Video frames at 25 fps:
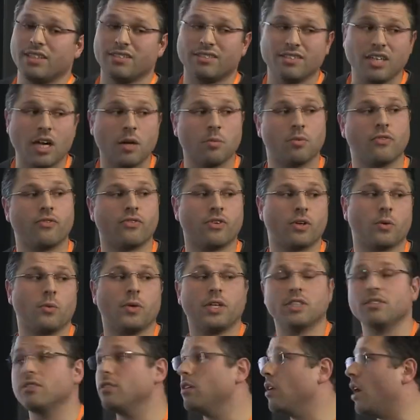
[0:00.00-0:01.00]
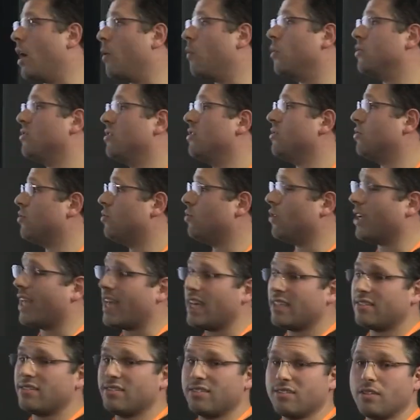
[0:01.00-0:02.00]
type of request. I want to
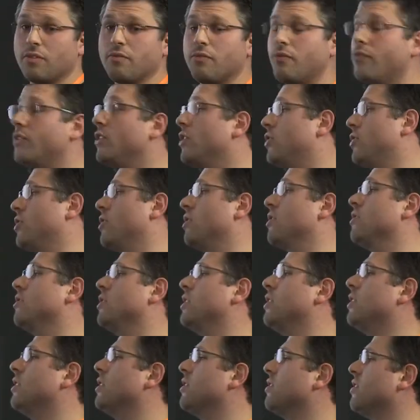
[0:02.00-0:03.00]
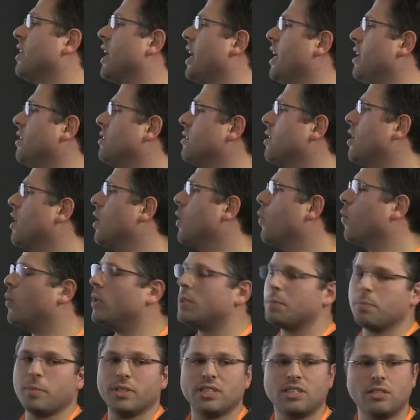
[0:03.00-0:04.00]
get some feature, in this case. We
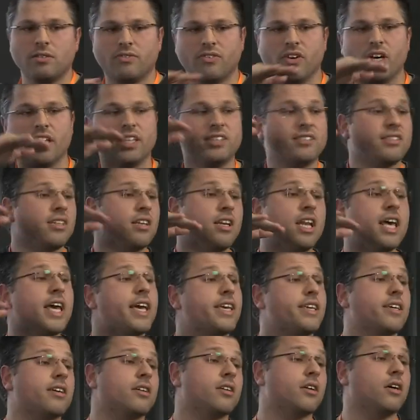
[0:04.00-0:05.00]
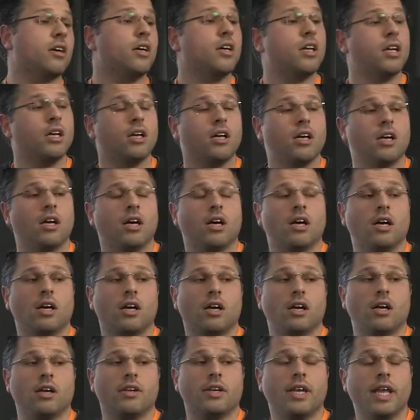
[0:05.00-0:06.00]
specify the layer
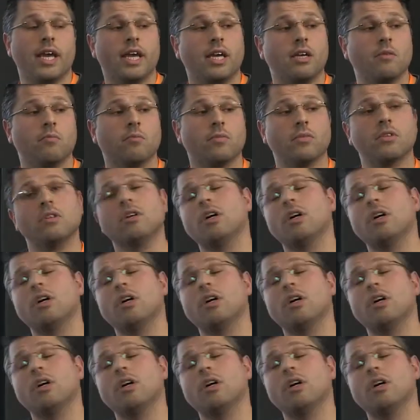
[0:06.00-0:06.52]
name.